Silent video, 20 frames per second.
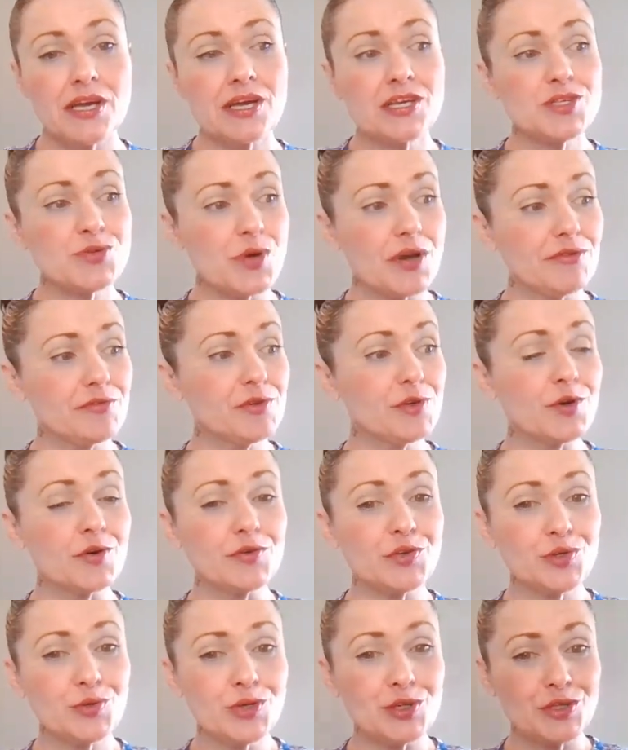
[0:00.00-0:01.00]
So I've
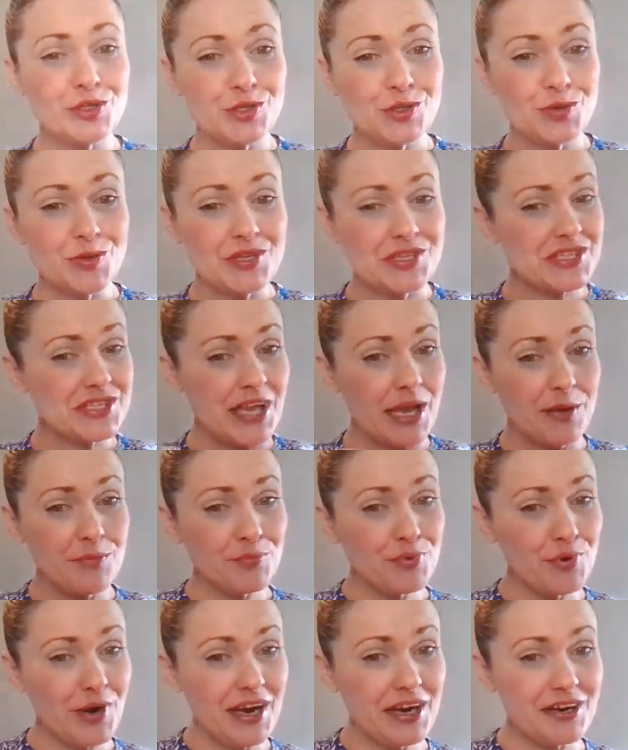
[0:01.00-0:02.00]
learned you can do the
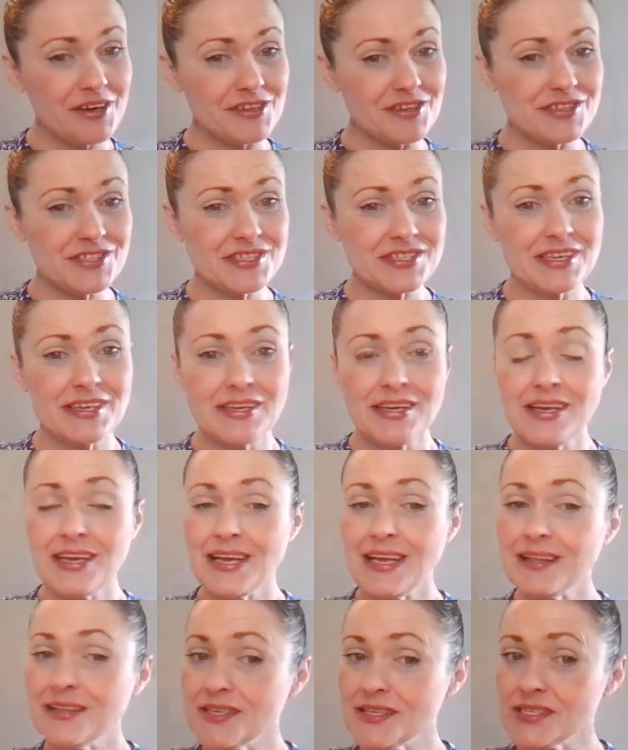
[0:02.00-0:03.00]
same prayers
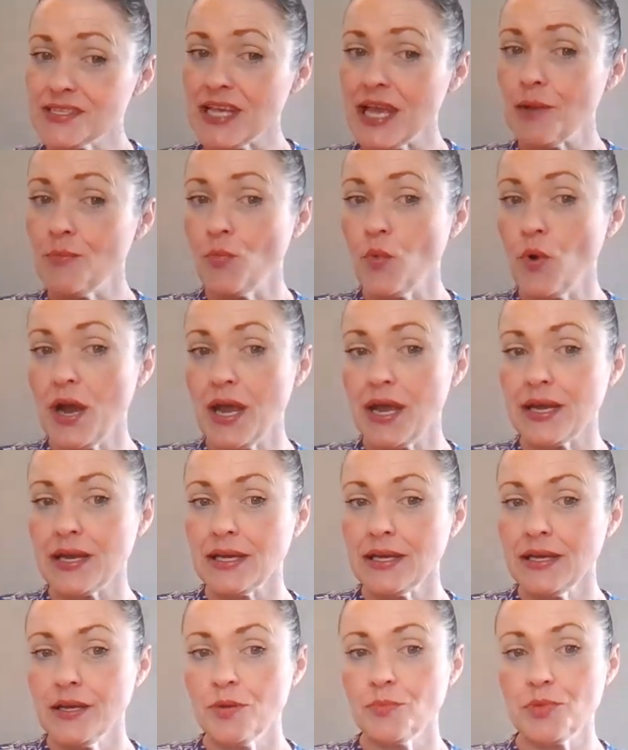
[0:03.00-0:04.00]
in the same
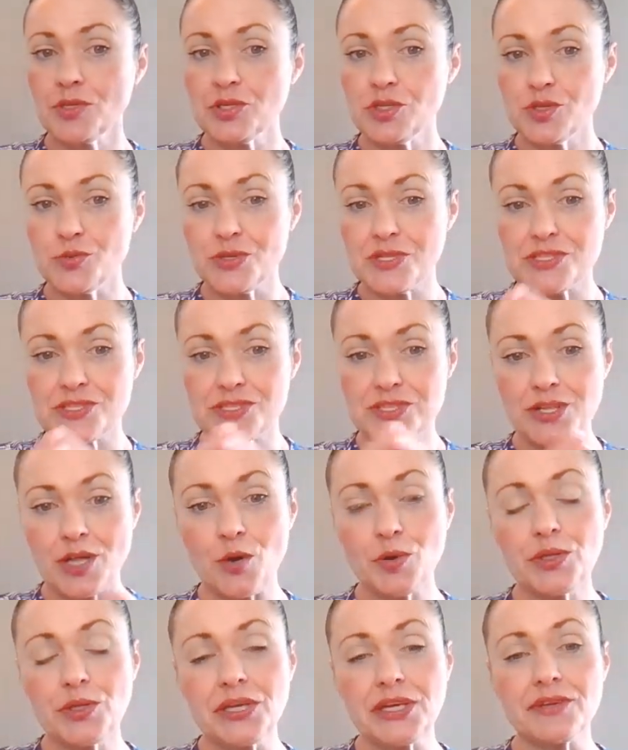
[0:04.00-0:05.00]
way, but do it
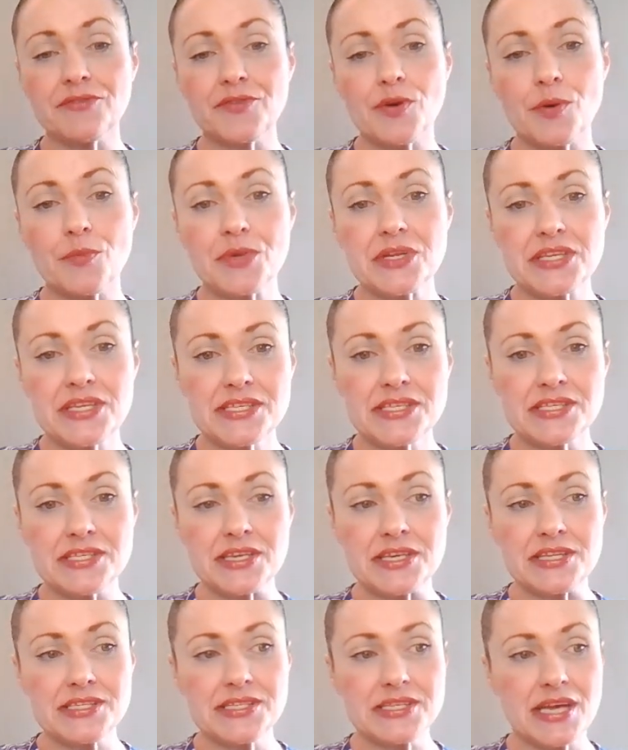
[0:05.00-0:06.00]
slowly and from a
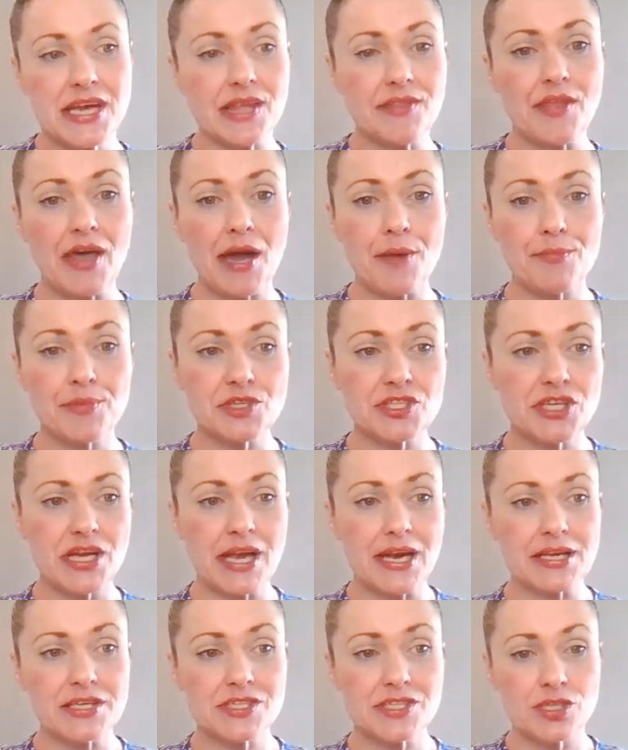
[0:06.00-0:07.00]
distance, and that
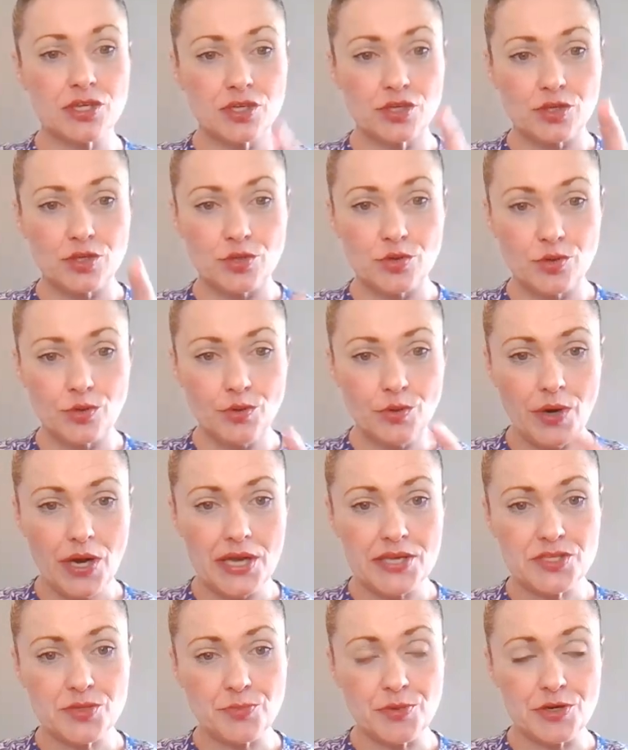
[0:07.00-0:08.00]
protects you
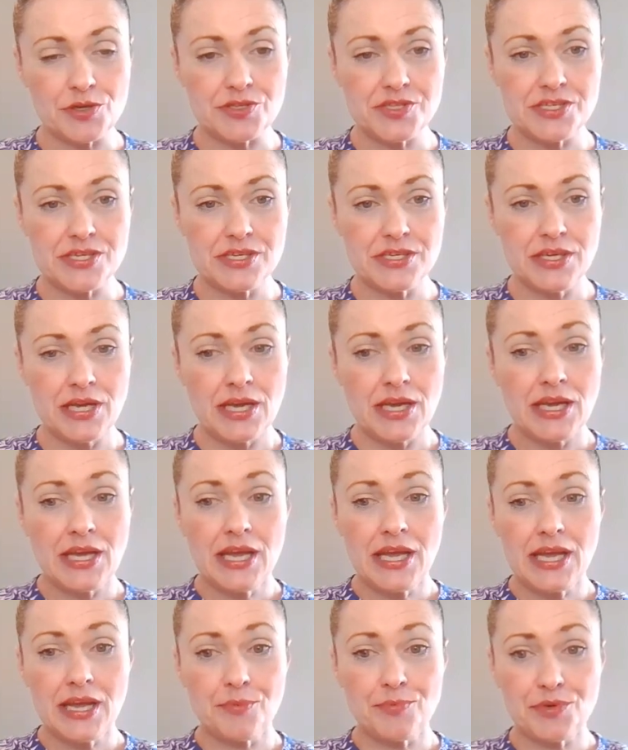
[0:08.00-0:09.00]
as a person.
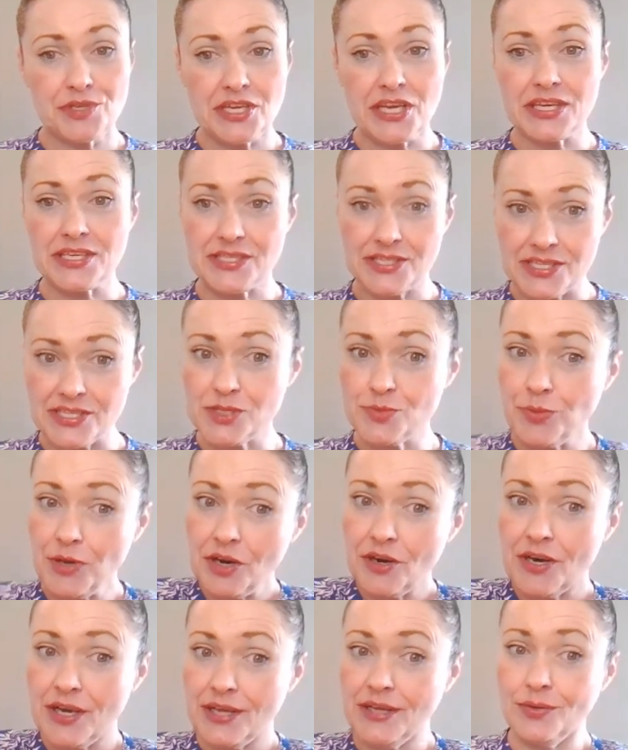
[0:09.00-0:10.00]
It protects the
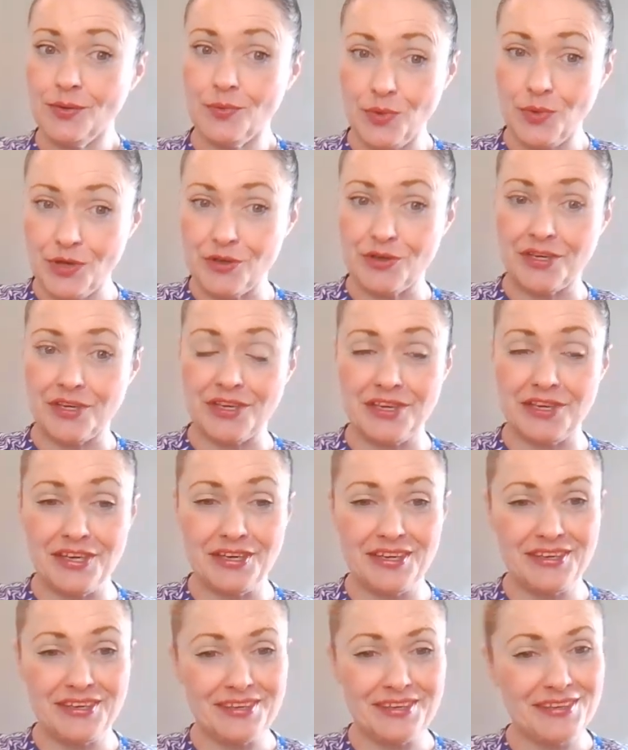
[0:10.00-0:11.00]
spirit, whether you
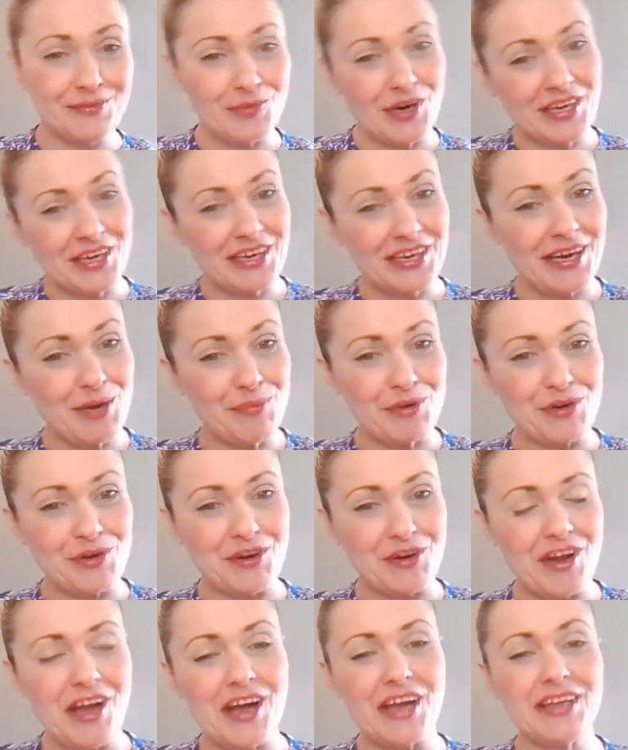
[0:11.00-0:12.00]
want to help it or
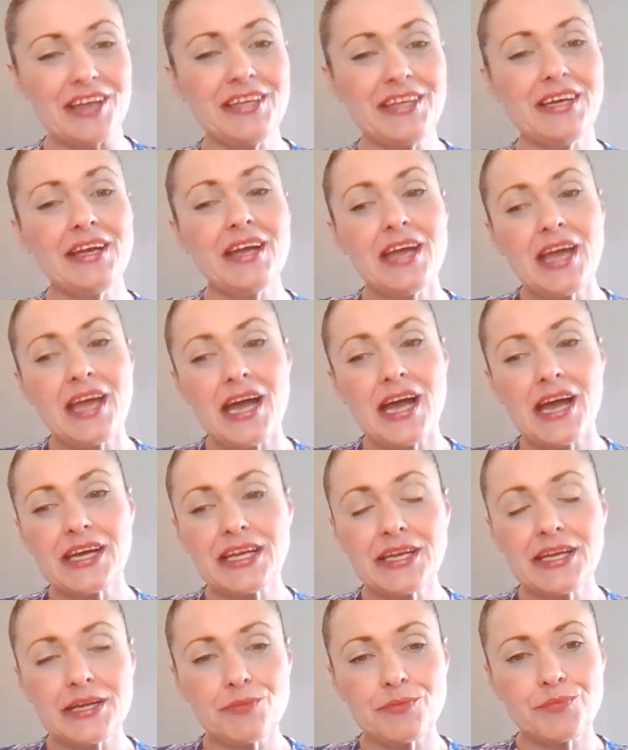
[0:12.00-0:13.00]
not, and
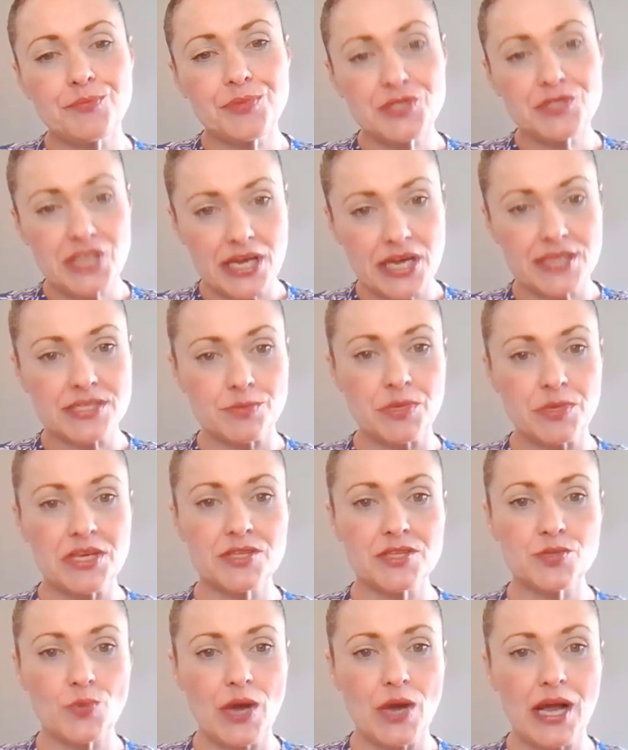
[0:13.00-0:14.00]
it protects me
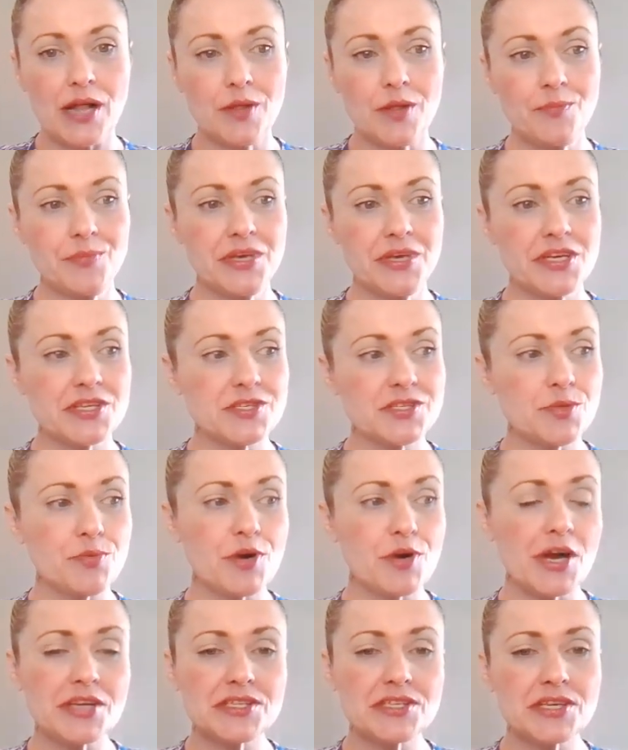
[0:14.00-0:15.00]
as well, because the
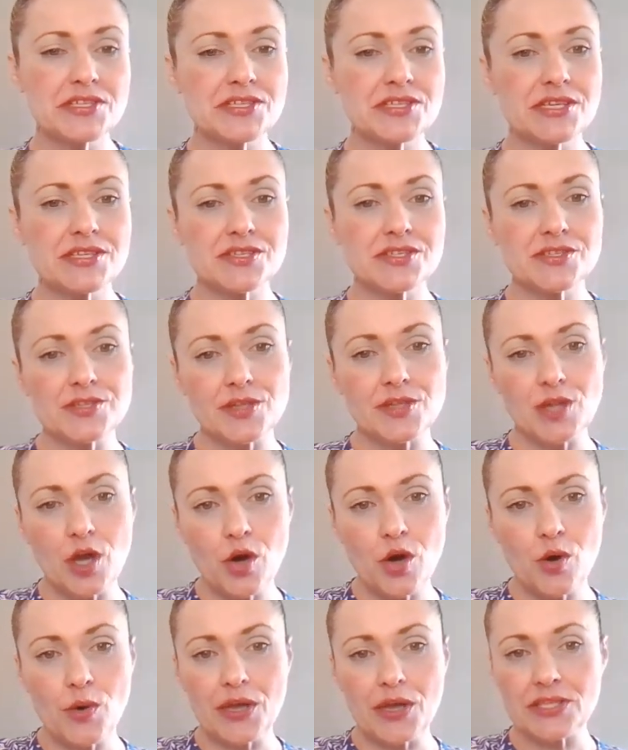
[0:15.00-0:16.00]
process is
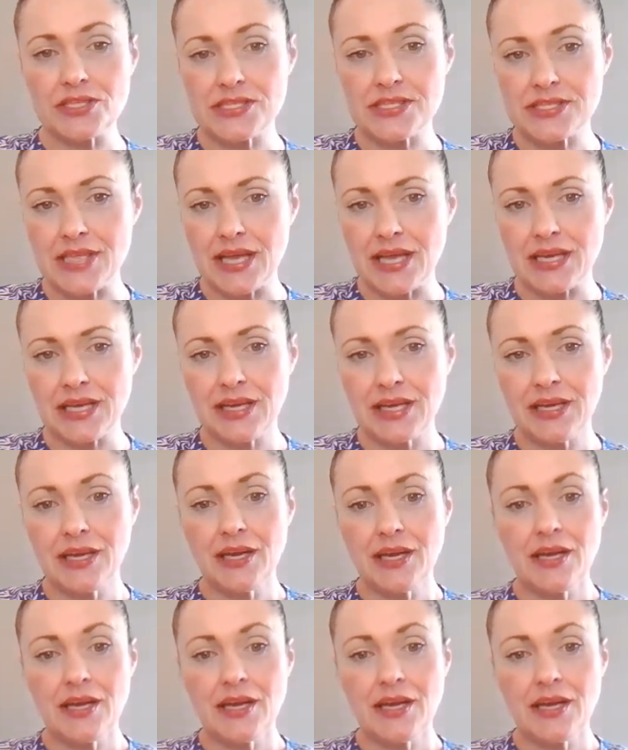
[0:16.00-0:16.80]
slow and steady.